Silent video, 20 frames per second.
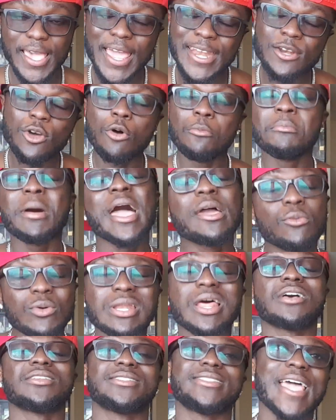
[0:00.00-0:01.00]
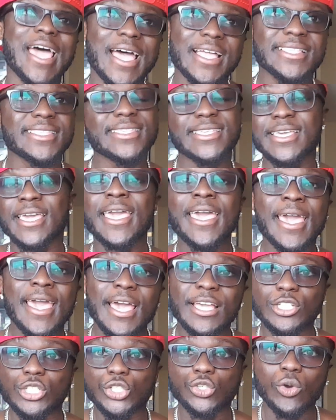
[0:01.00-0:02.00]
And don't mind when I was dancing
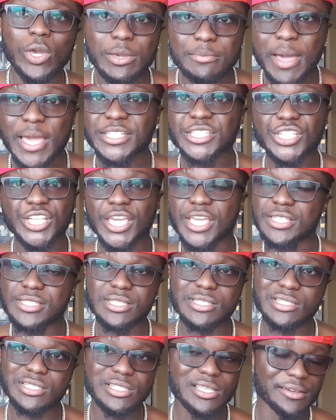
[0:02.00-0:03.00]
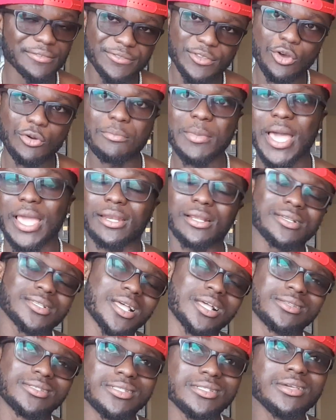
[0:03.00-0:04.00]
and showing my chains and stuff. Don't mind, because
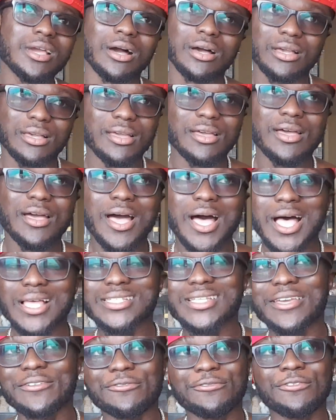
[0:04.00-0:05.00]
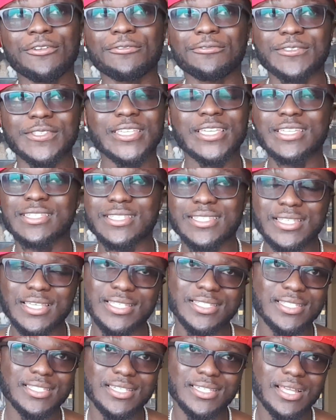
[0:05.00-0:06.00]
I was young. I was like 15,
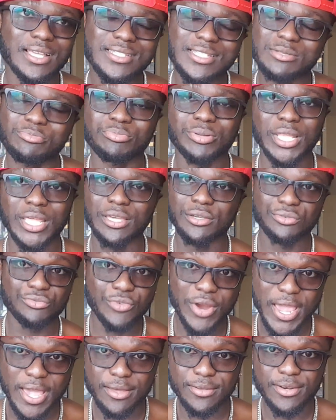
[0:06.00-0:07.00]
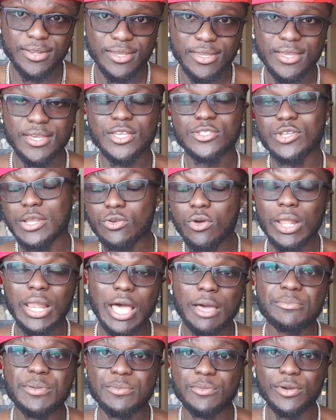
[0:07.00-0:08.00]
16. I was just playing around. So I know a
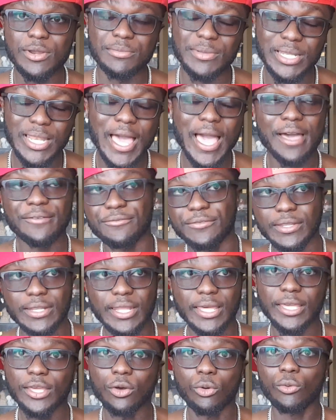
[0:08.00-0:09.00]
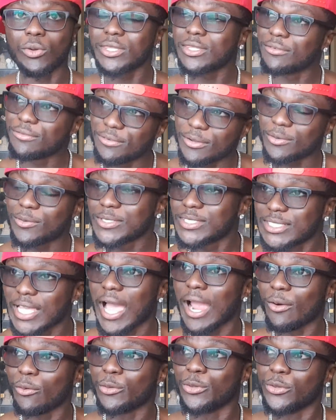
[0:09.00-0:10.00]
lot of people are going to be laughing, like, yo, what the fuck was
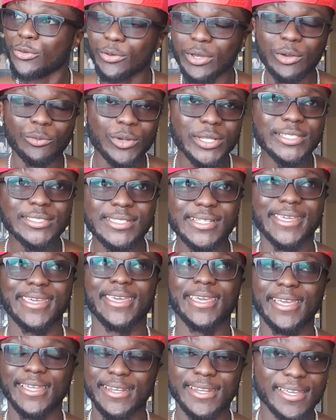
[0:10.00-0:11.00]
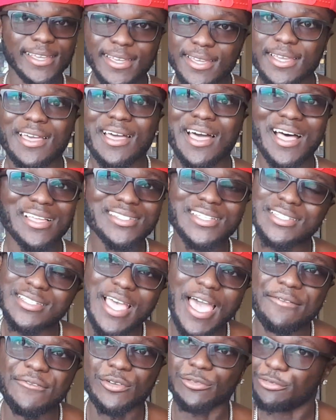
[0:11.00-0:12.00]
Tyrone doing when he's a kid? I was just
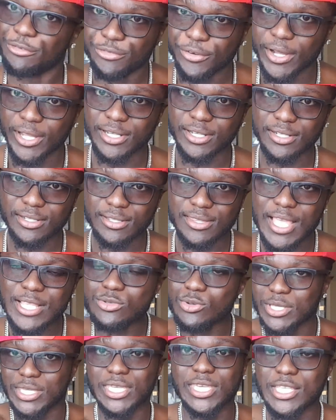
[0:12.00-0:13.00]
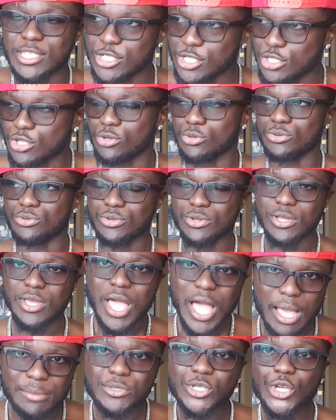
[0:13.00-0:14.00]
having fun. That's what kids do.
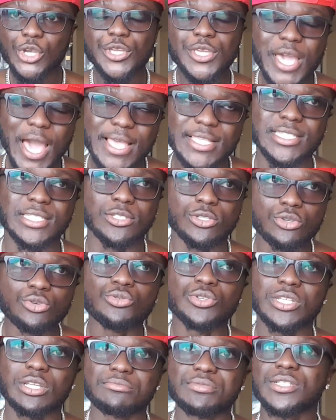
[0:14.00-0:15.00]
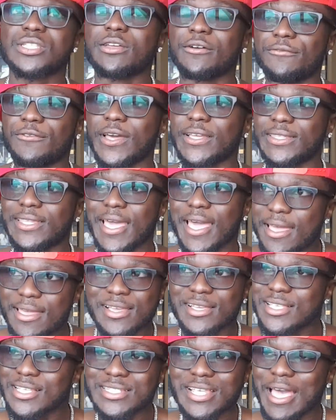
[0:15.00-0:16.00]
I'm sure you guys do some stuff like that.
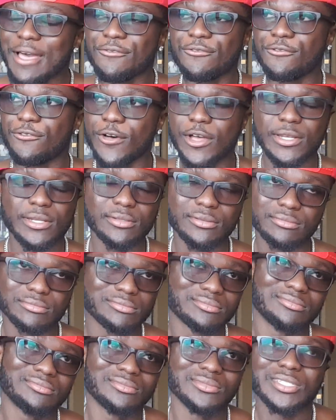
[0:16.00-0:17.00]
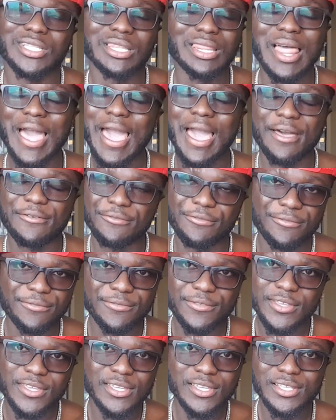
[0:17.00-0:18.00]
Just have fun, laugh,
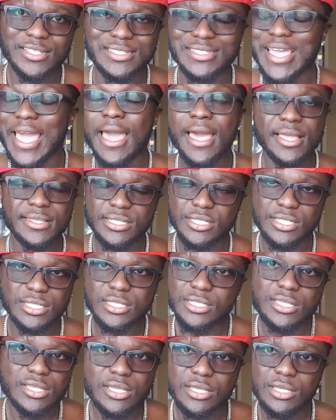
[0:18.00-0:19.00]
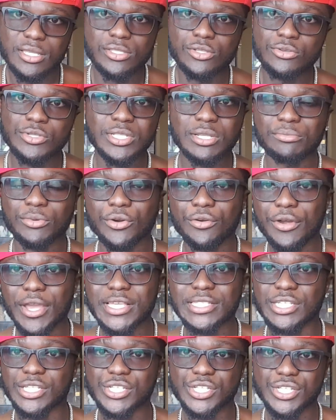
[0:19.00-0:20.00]
dance, do some
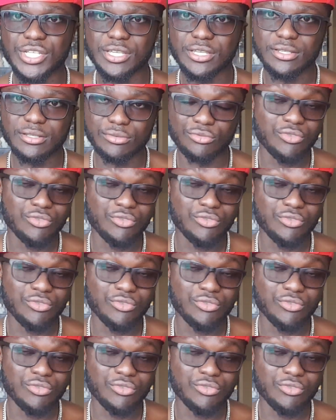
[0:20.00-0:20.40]
crazy shit.